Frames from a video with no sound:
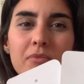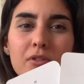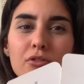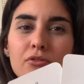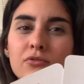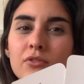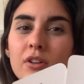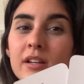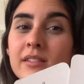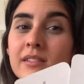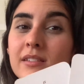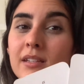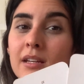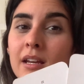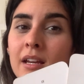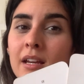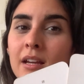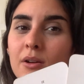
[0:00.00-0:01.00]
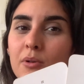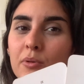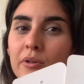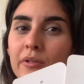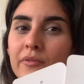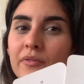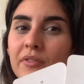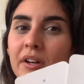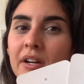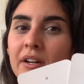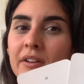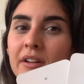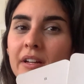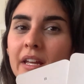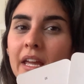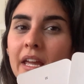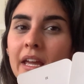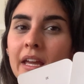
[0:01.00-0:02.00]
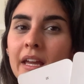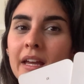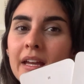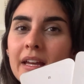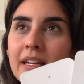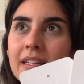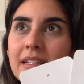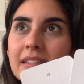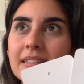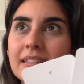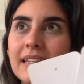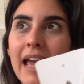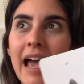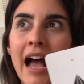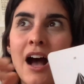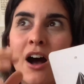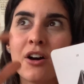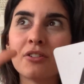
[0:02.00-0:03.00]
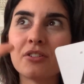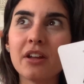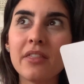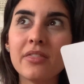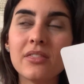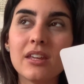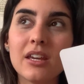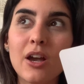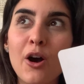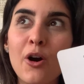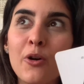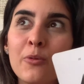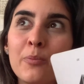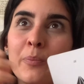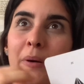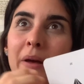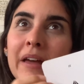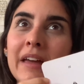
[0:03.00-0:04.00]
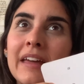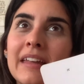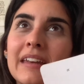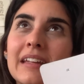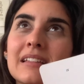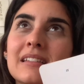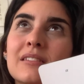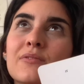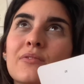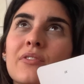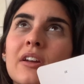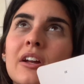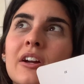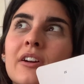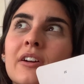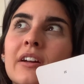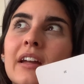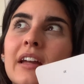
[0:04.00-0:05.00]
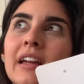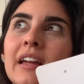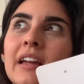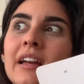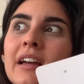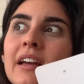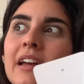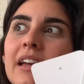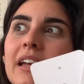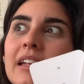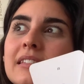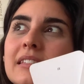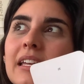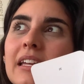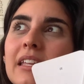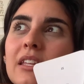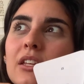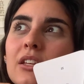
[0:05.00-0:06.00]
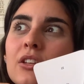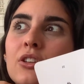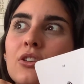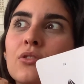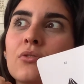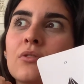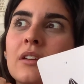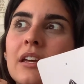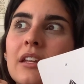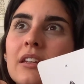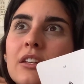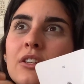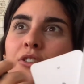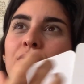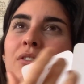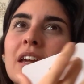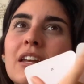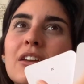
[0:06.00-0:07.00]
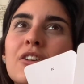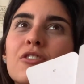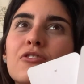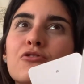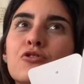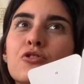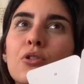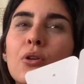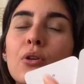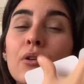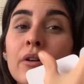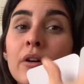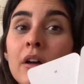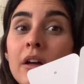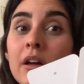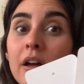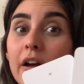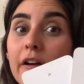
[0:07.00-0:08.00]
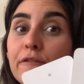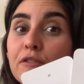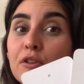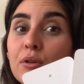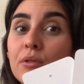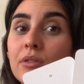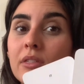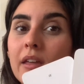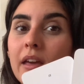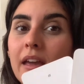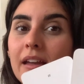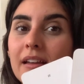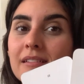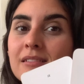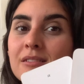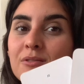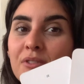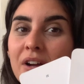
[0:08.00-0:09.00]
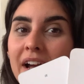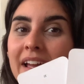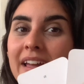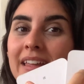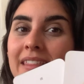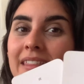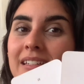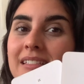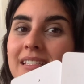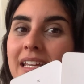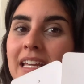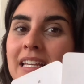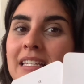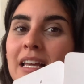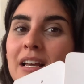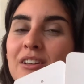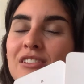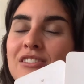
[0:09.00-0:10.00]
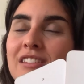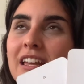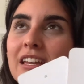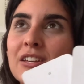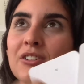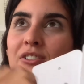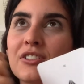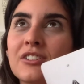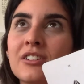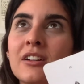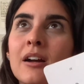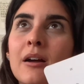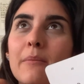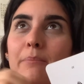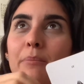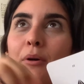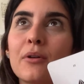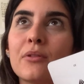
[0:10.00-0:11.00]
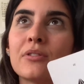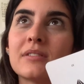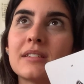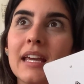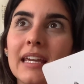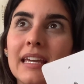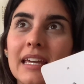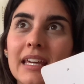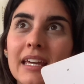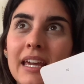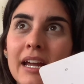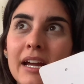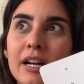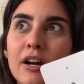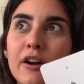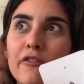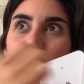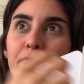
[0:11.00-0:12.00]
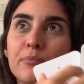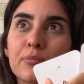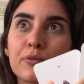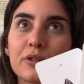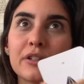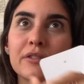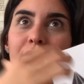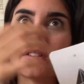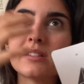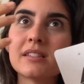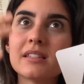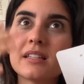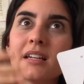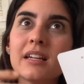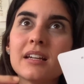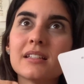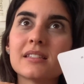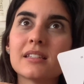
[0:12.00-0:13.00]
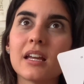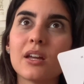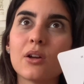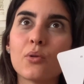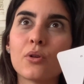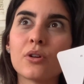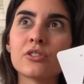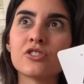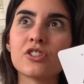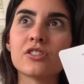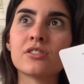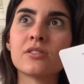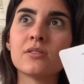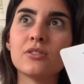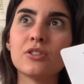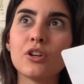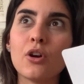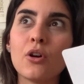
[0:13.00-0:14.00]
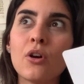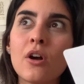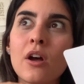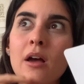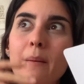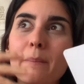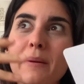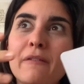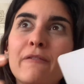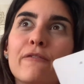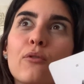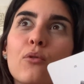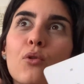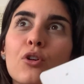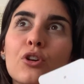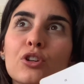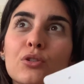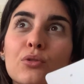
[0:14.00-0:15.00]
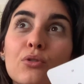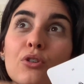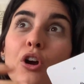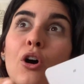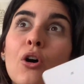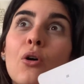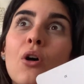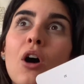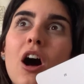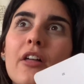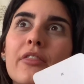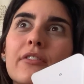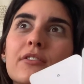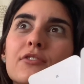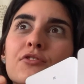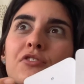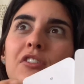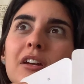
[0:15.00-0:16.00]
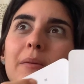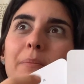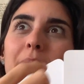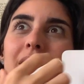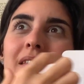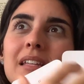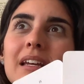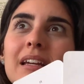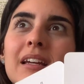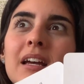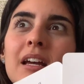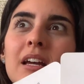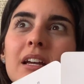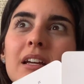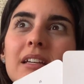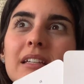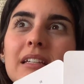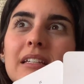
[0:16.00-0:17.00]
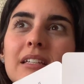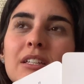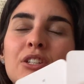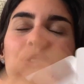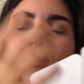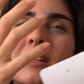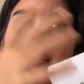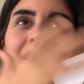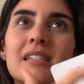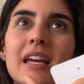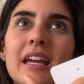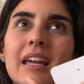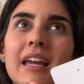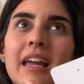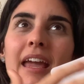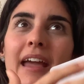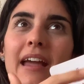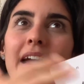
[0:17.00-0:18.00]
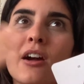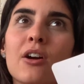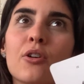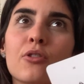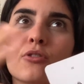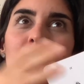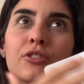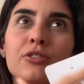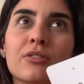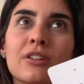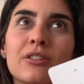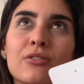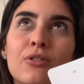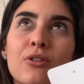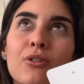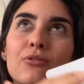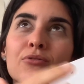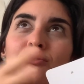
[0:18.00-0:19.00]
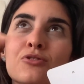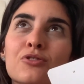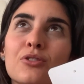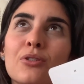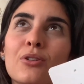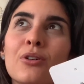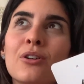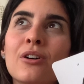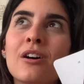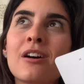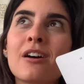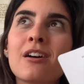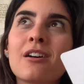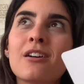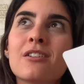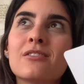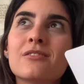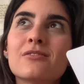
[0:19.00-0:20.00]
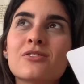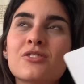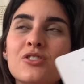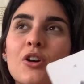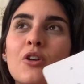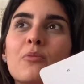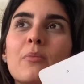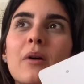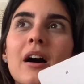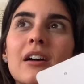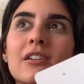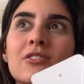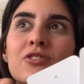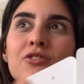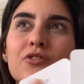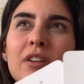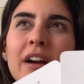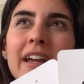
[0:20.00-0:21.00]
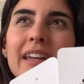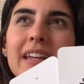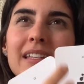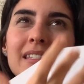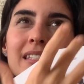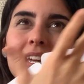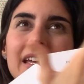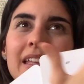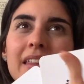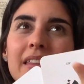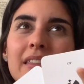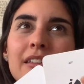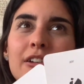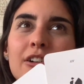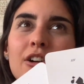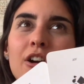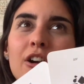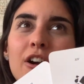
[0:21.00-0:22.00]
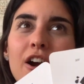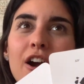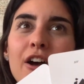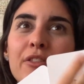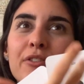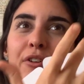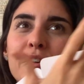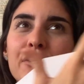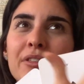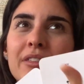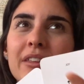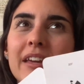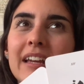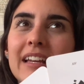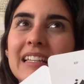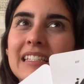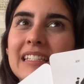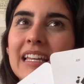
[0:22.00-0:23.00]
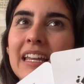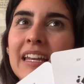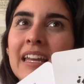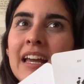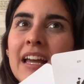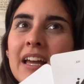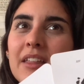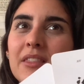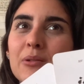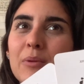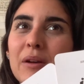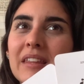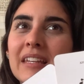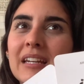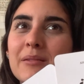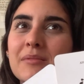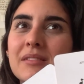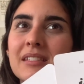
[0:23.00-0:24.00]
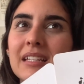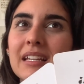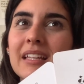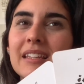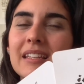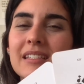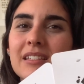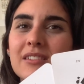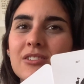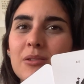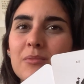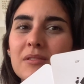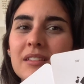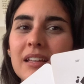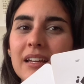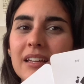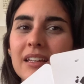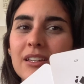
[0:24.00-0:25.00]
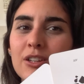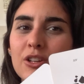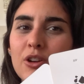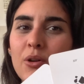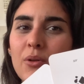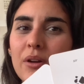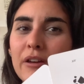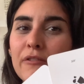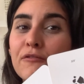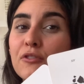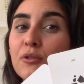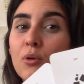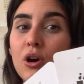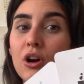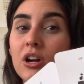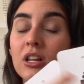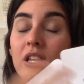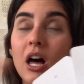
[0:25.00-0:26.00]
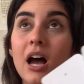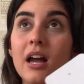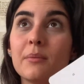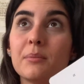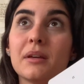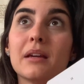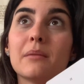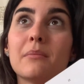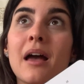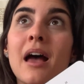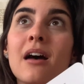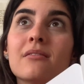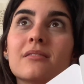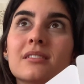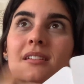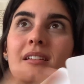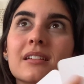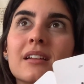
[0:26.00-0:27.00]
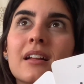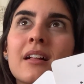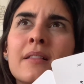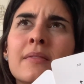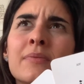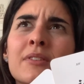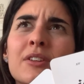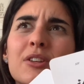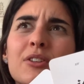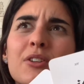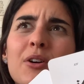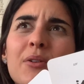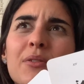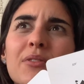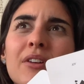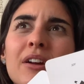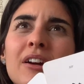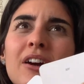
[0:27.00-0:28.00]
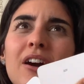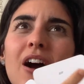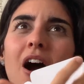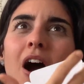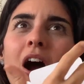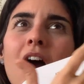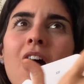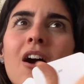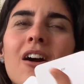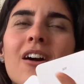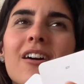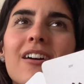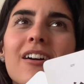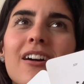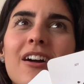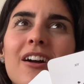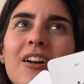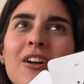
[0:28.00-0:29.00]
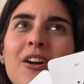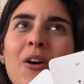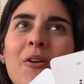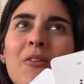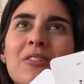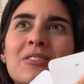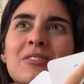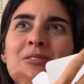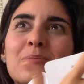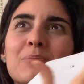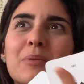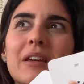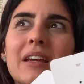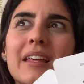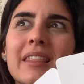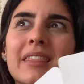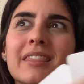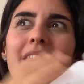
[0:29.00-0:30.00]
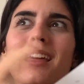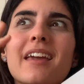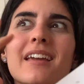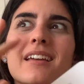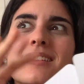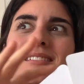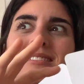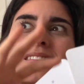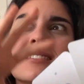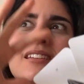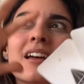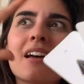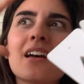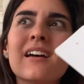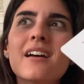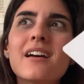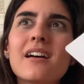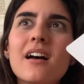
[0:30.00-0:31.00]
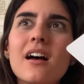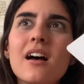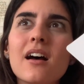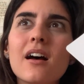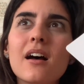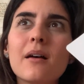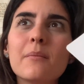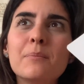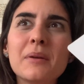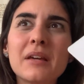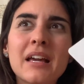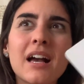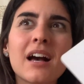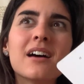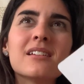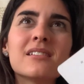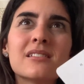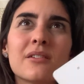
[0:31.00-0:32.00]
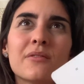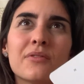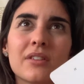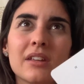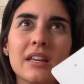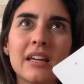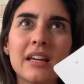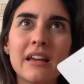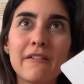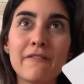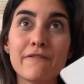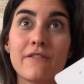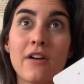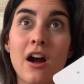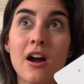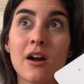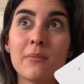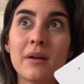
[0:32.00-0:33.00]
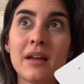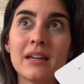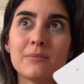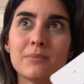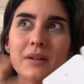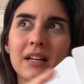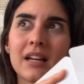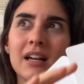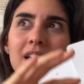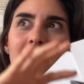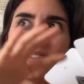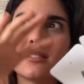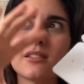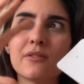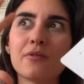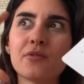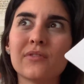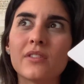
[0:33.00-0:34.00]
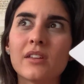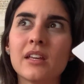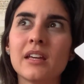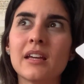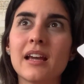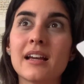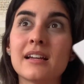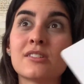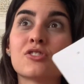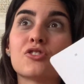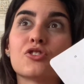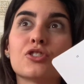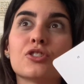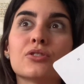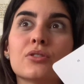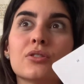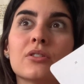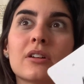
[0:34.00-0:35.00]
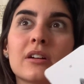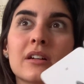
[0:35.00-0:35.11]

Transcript: rustic or very out in the open, it's like you can control a few things, right? The details that you're both taking care of previously, it's like, or just, you know, before you go on the trip, it's like you can take care, or you can control so much, right? It's like there are other things, and the way that I'm seeing this, it's almost like, you know, if you are climbing a mountain, you know, there are going to be things, because of the environment, because of the external